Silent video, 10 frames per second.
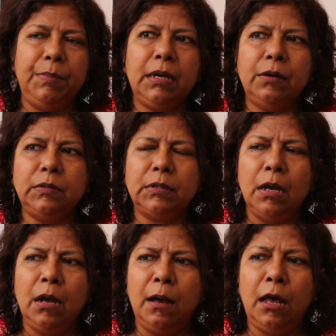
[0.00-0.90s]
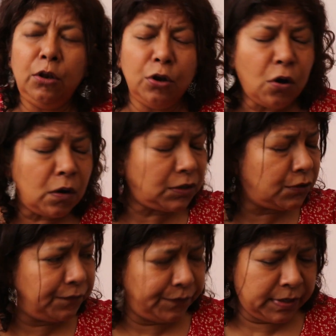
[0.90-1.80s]
because a
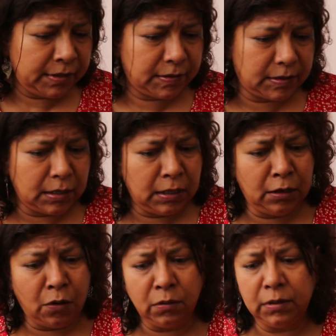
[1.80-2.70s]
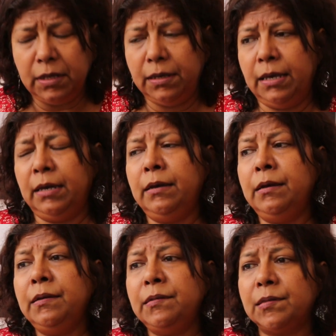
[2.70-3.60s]
lot of us along the
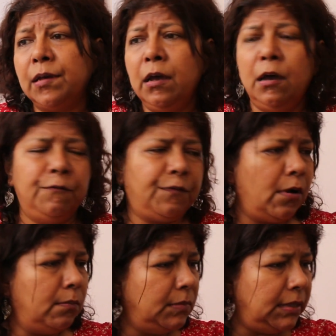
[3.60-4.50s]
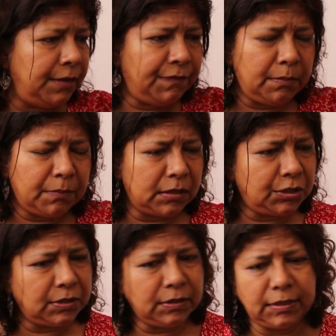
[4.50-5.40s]
years, from David
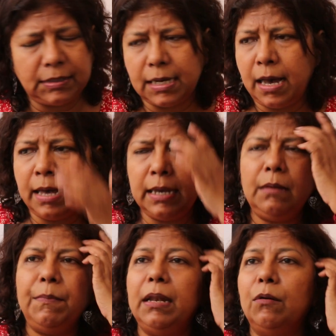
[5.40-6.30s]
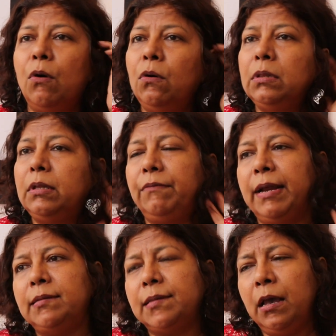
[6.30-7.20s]
Marshall's time and all the
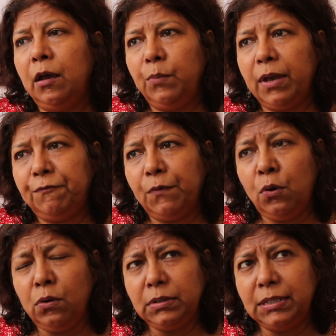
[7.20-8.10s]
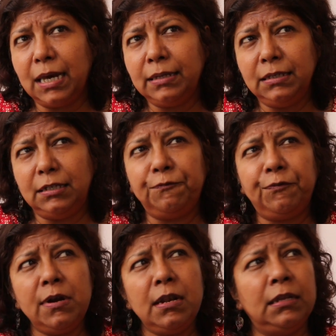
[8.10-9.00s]
rest, we have all done
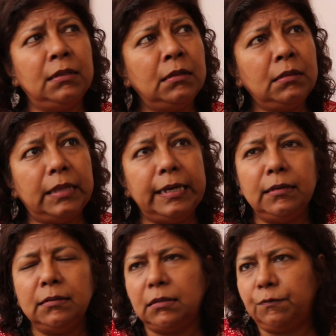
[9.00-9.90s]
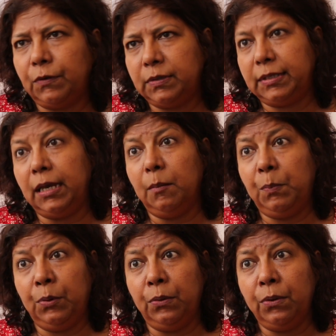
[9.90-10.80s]
different little things for
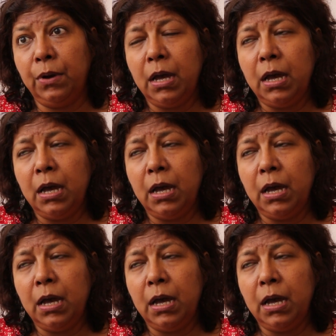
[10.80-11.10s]
Singapore.